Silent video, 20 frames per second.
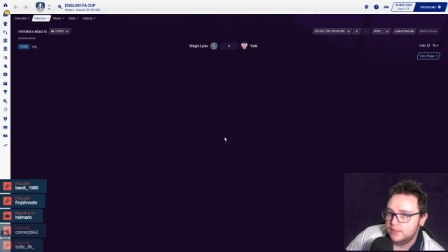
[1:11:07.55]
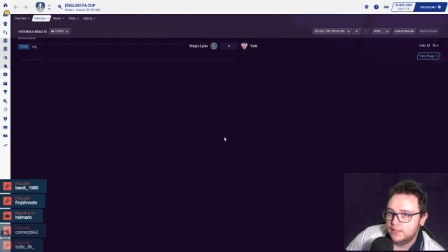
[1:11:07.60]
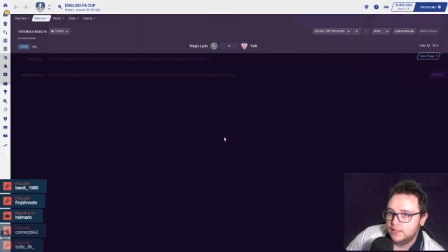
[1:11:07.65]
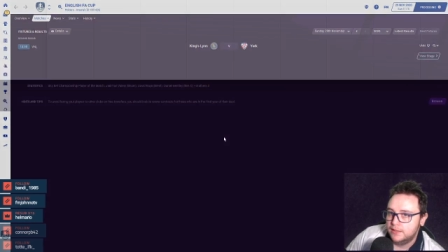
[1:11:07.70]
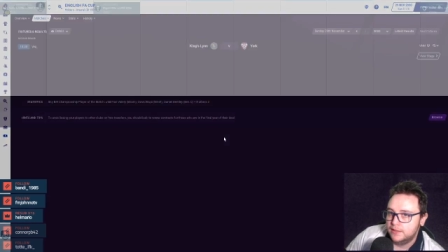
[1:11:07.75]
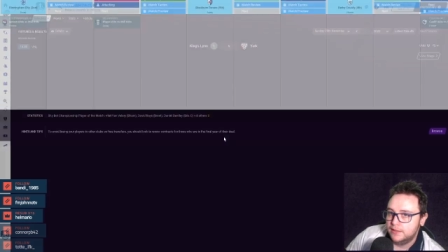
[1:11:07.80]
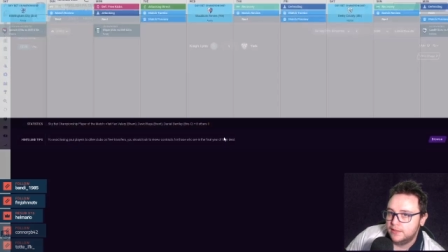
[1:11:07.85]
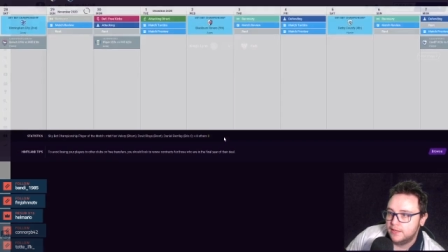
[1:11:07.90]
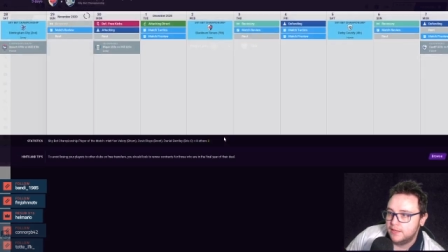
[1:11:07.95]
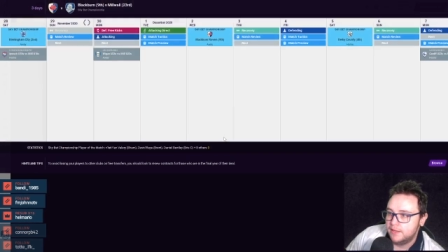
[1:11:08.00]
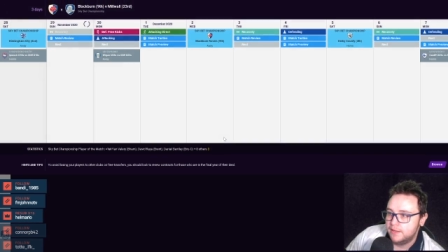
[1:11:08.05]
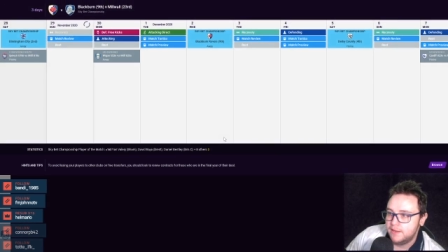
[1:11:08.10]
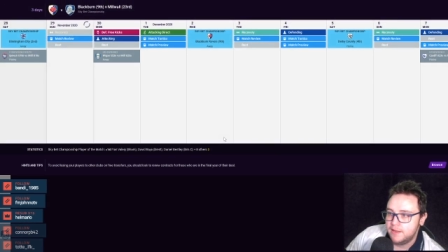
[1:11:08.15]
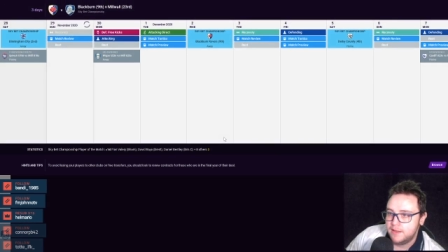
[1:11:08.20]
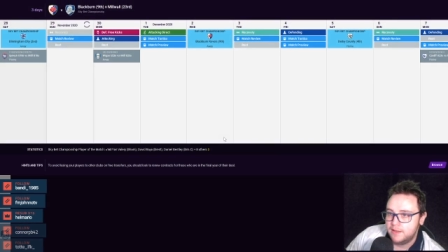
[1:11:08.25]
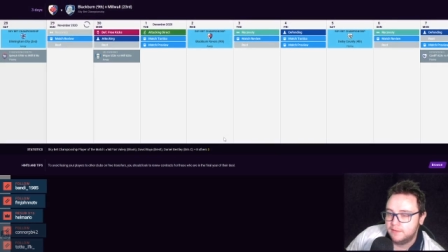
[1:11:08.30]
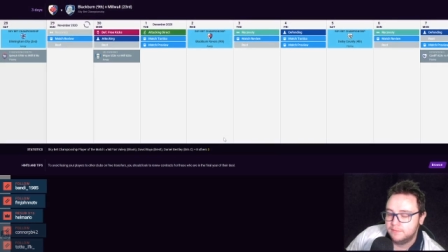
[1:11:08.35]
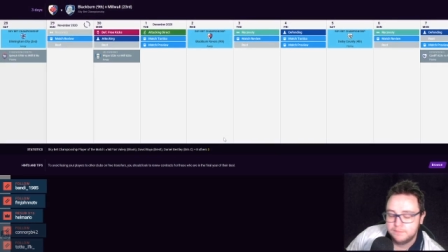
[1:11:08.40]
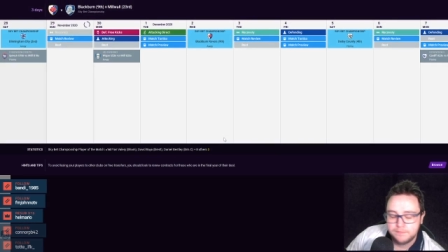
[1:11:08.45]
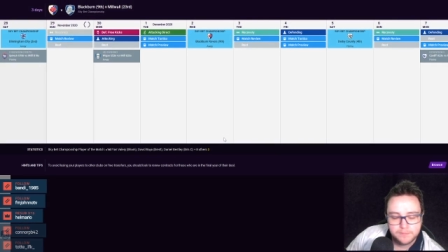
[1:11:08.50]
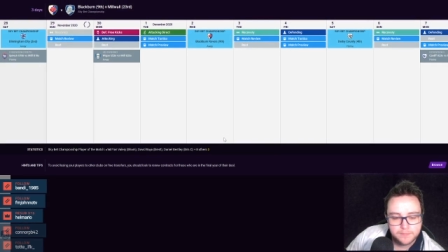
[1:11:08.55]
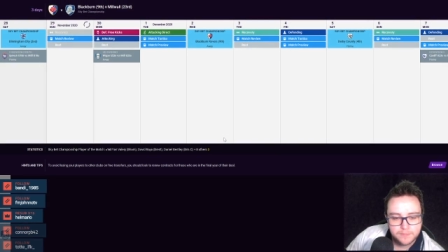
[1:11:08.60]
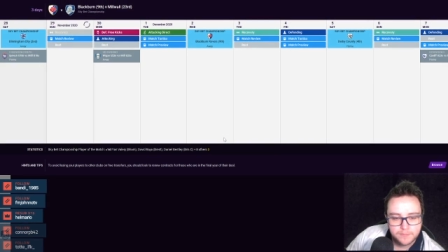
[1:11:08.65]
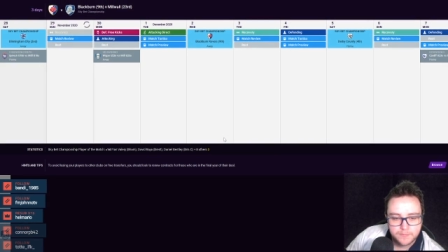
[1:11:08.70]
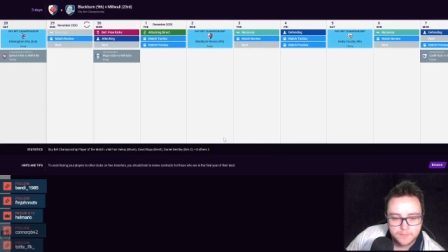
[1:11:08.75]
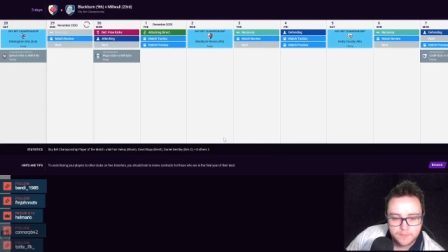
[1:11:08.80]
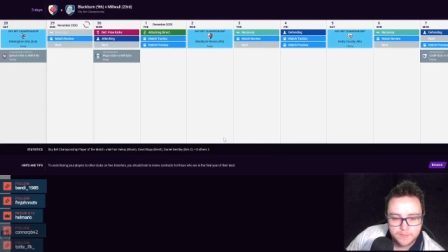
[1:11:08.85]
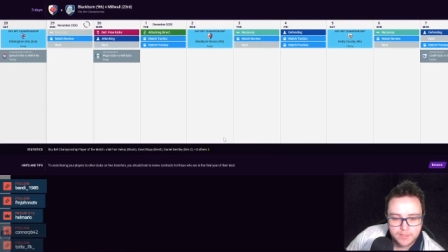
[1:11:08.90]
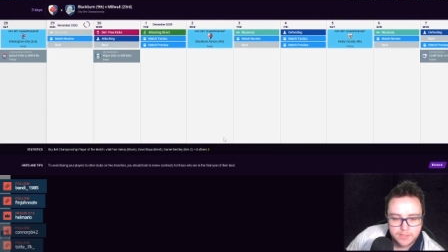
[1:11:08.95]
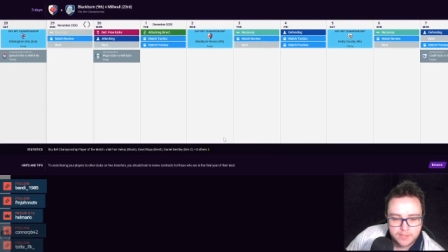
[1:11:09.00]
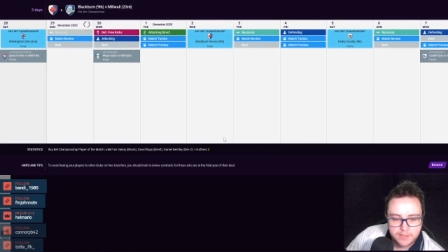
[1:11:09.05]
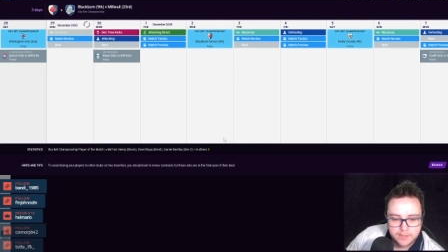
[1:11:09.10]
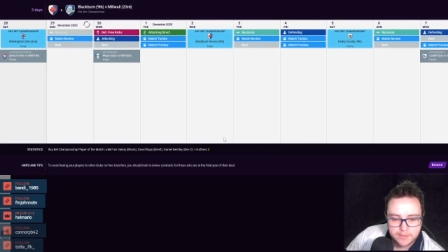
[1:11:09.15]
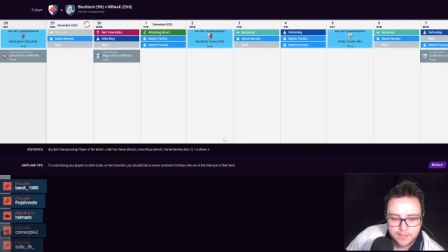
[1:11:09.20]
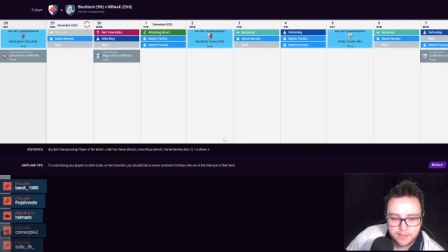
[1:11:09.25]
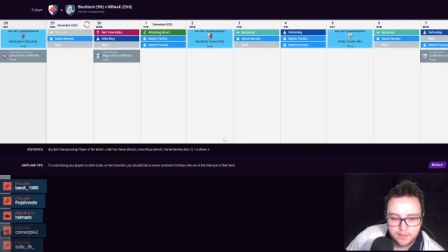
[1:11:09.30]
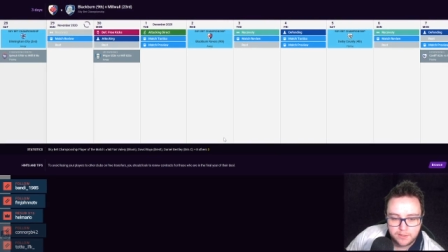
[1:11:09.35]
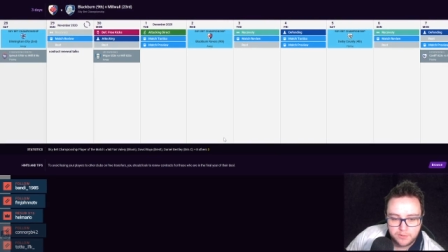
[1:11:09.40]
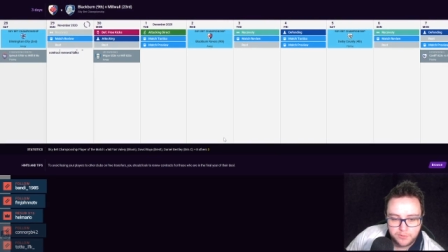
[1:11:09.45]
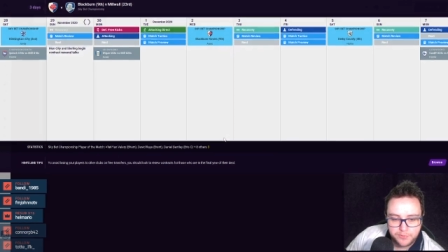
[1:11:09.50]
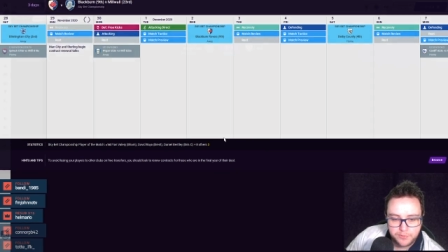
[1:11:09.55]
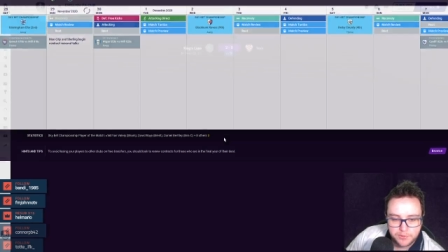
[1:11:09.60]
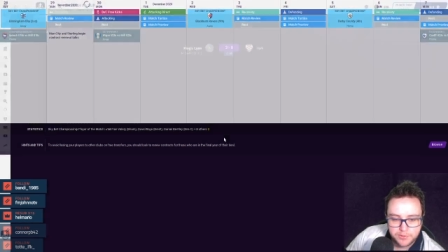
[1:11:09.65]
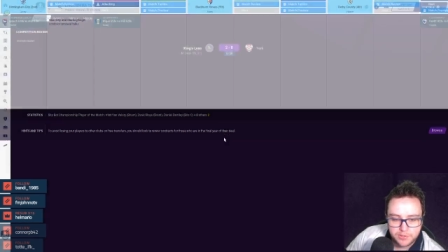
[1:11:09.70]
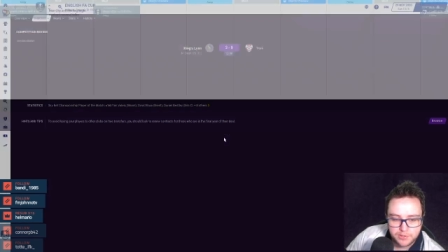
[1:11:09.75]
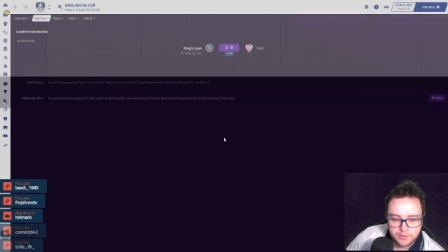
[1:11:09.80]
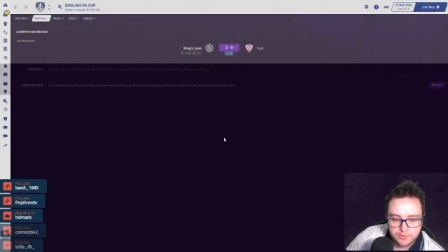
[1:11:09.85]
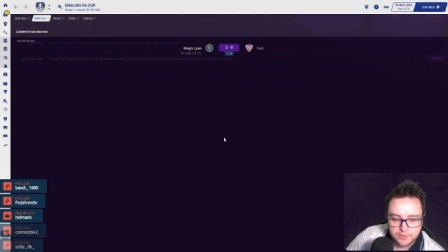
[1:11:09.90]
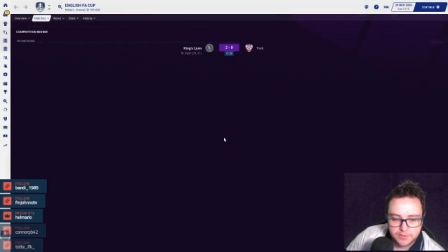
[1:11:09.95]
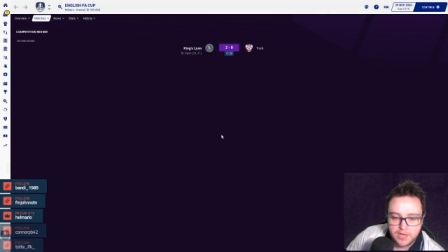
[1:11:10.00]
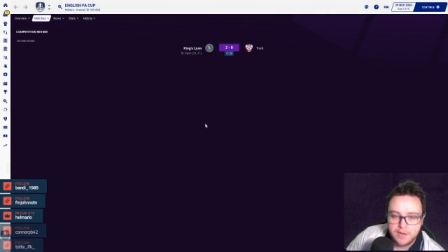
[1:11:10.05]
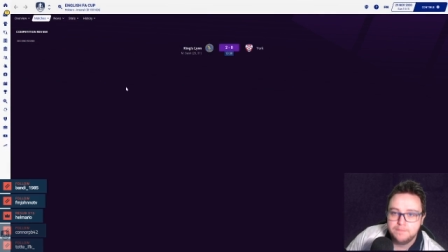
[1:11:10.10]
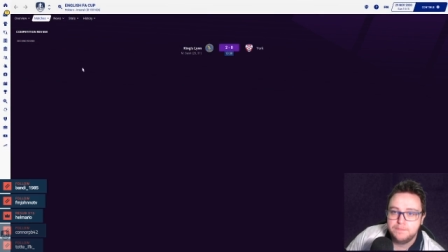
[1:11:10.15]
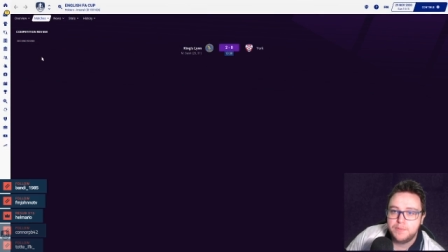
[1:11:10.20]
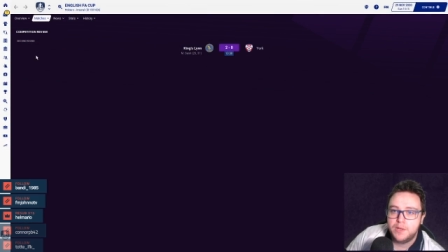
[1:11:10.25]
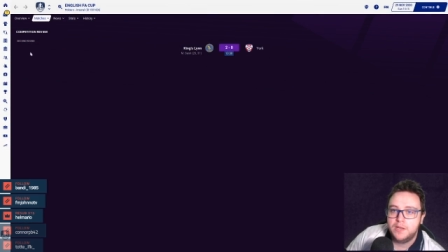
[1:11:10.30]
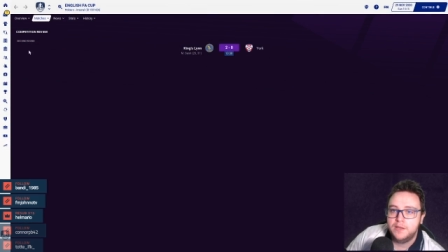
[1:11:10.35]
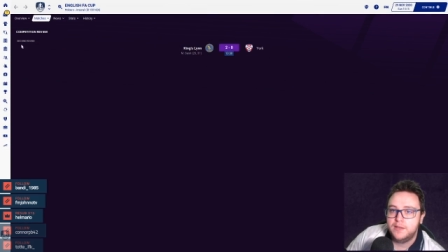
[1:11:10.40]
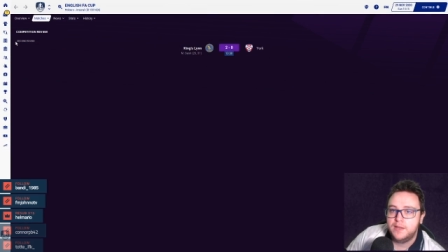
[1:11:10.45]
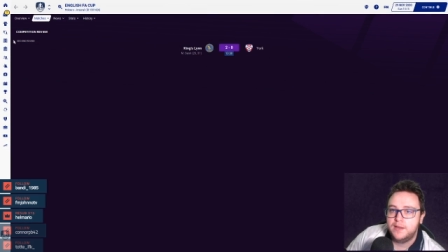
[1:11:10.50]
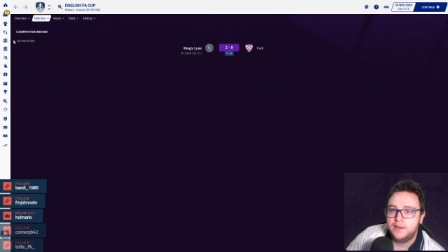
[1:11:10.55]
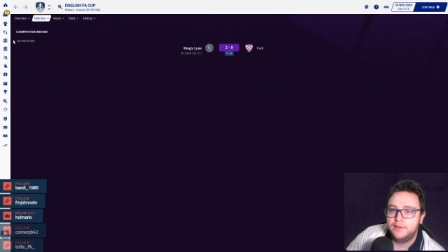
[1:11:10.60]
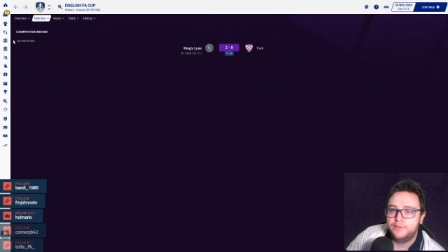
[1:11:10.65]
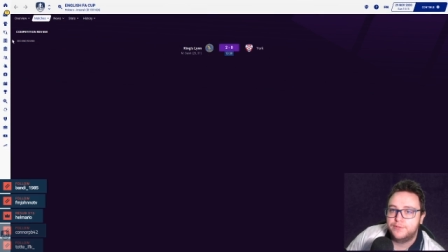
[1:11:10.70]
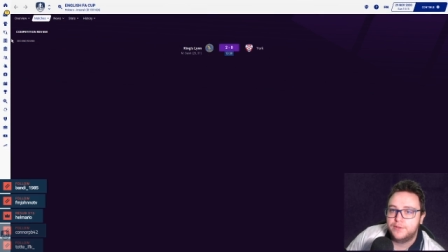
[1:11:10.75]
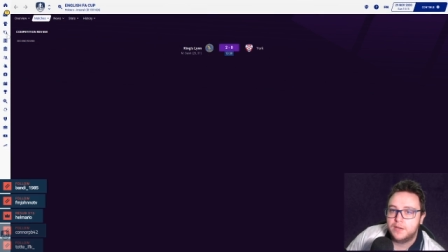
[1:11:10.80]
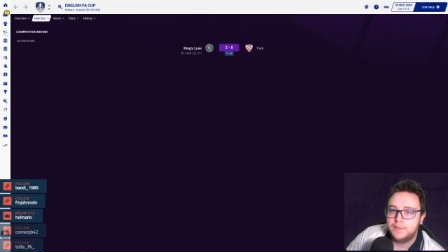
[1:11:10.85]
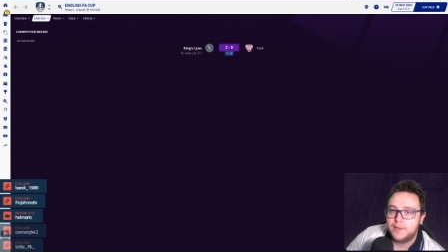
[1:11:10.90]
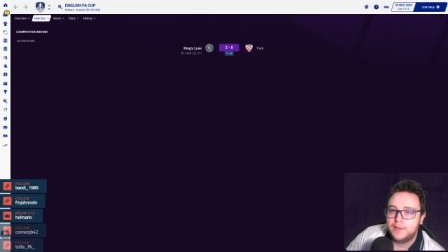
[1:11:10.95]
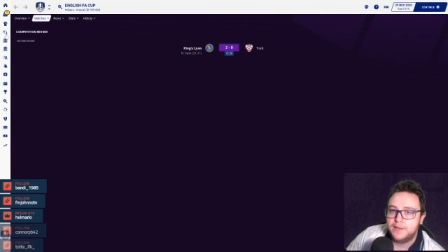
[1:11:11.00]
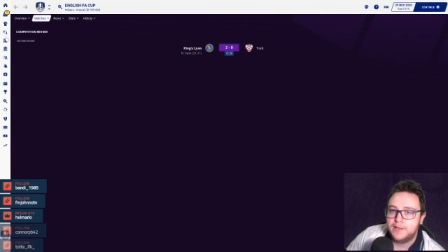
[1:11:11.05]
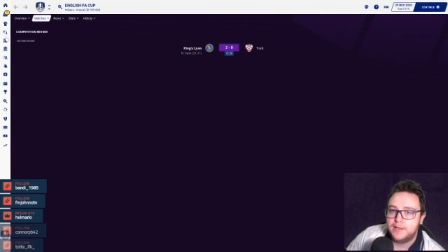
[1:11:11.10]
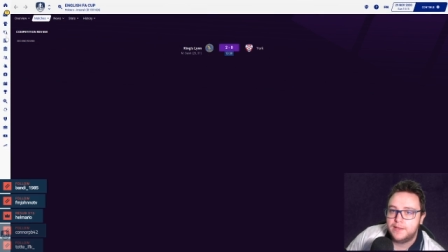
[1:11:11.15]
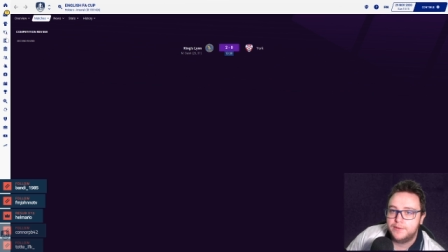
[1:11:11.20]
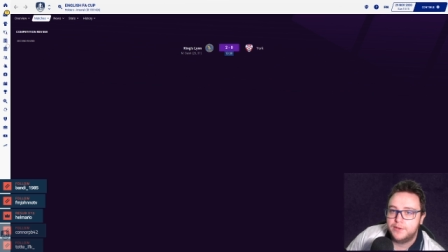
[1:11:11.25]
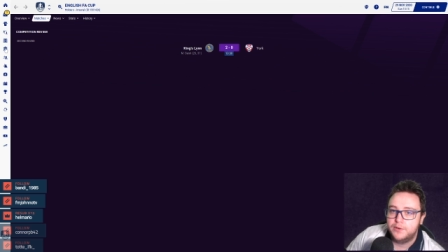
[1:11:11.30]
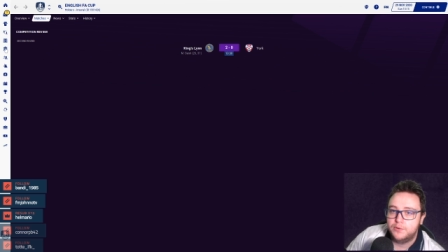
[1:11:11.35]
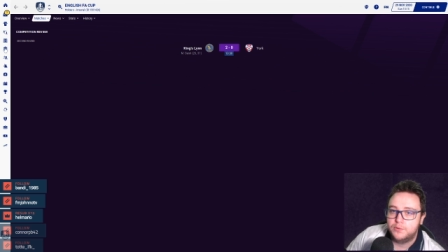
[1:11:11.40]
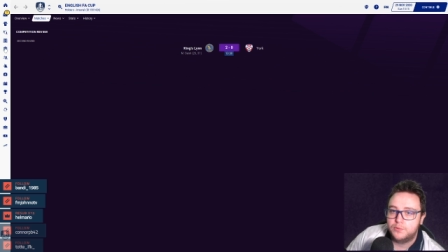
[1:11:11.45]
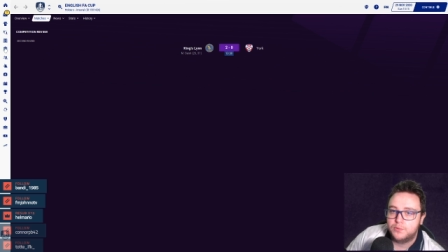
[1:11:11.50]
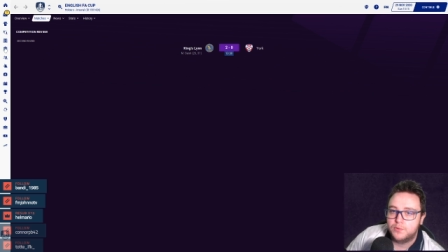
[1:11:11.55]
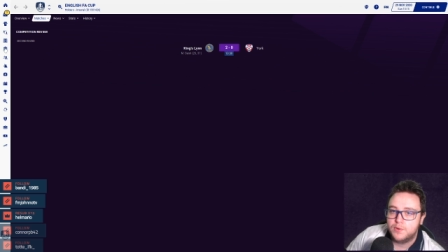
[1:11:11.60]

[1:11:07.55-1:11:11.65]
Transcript: And uh, yeah, Say hello if you want to. Team bonding. Forgot about that. You're